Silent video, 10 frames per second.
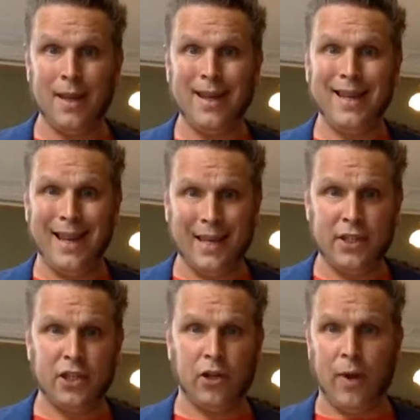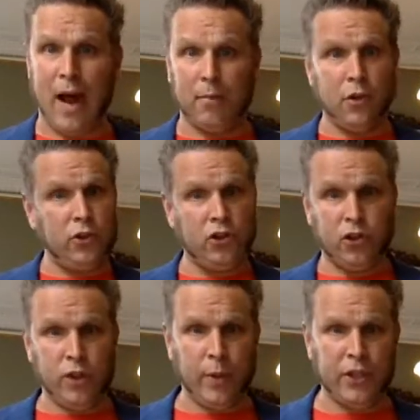Instagram, should you
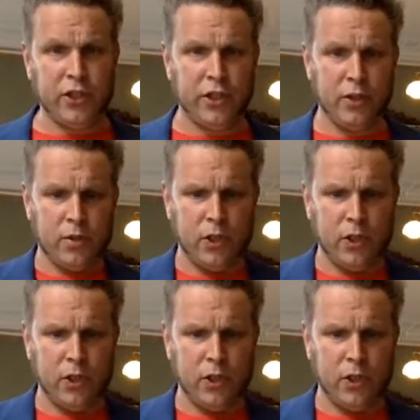wish to do so.